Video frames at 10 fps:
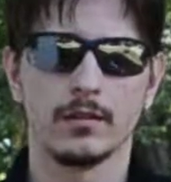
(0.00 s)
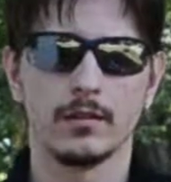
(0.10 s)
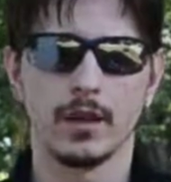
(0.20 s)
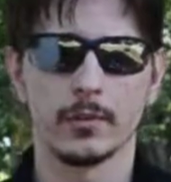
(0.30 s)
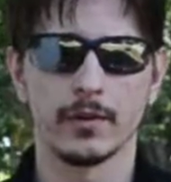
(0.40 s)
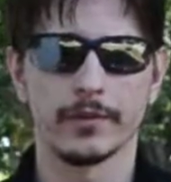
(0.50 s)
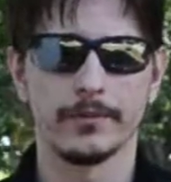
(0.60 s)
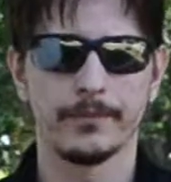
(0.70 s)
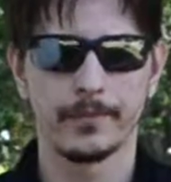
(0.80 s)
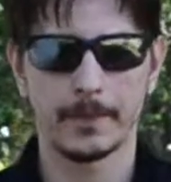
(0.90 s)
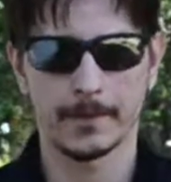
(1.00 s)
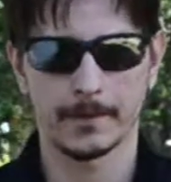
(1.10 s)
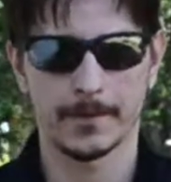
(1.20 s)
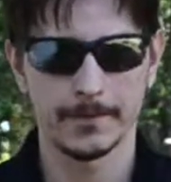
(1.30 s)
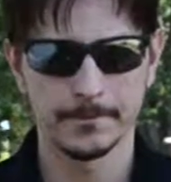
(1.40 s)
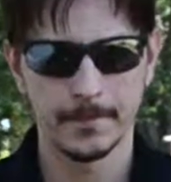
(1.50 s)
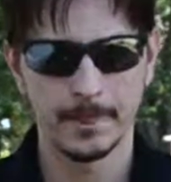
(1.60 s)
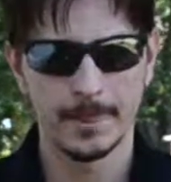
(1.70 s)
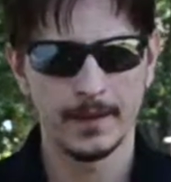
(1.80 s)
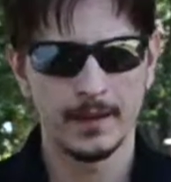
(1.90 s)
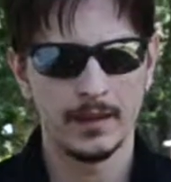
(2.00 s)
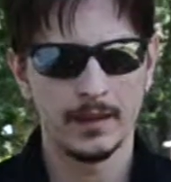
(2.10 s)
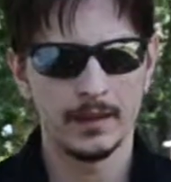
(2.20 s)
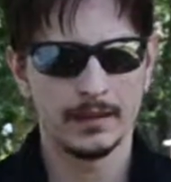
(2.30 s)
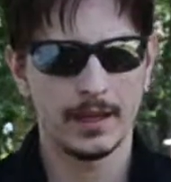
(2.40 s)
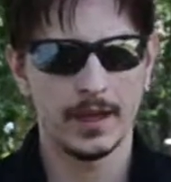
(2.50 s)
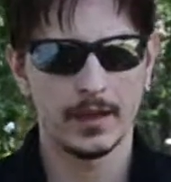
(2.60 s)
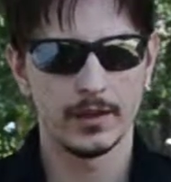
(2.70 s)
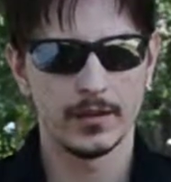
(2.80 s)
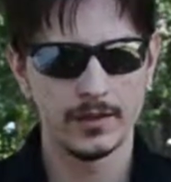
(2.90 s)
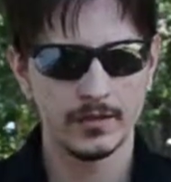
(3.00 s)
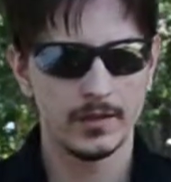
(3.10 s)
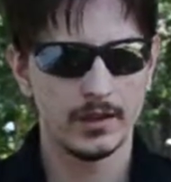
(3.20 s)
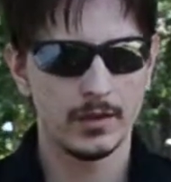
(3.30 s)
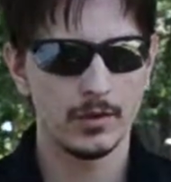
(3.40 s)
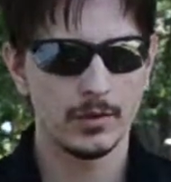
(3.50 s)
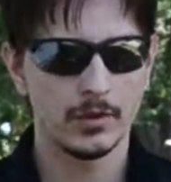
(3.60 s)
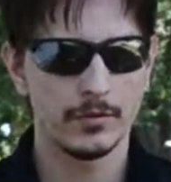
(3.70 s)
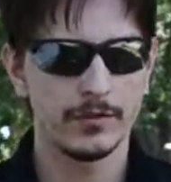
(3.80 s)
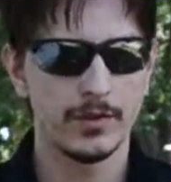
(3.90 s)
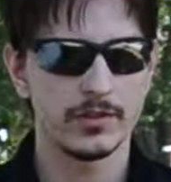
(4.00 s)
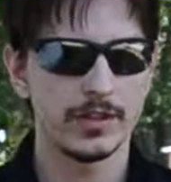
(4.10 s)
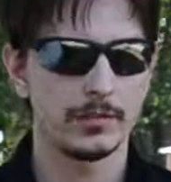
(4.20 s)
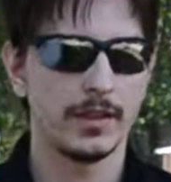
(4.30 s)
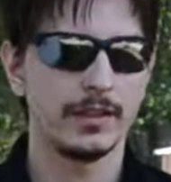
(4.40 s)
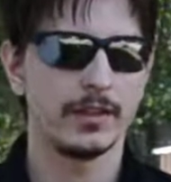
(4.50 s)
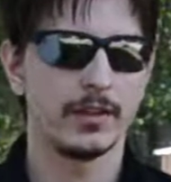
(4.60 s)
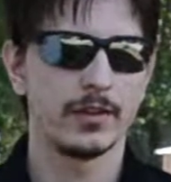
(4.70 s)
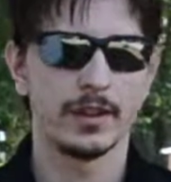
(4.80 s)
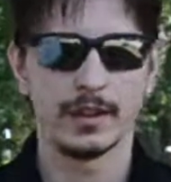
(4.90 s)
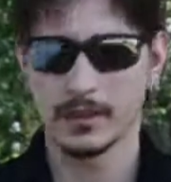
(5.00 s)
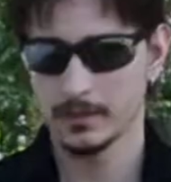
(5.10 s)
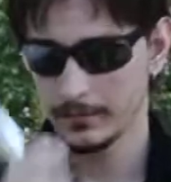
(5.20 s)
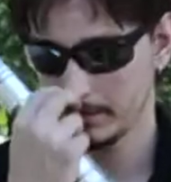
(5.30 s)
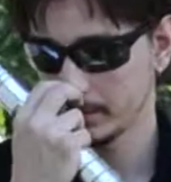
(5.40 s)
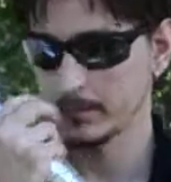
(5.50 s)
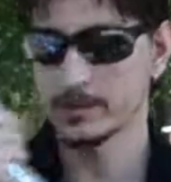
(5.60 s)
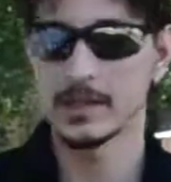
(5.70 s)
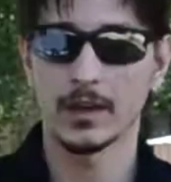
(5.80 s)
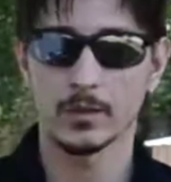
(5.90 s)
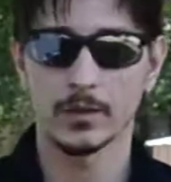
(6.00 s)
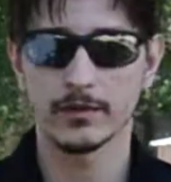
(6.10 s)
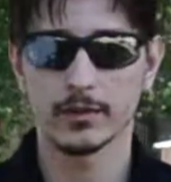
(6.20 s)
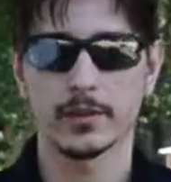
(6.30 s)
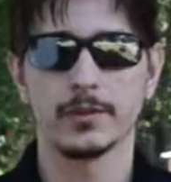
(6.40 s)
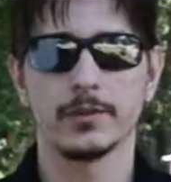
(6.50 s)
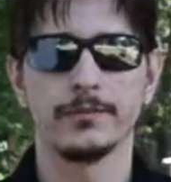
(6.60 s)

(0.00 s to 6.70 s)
upward. Okay? Now in this video we're going to be focusing mainly on the downward flourish,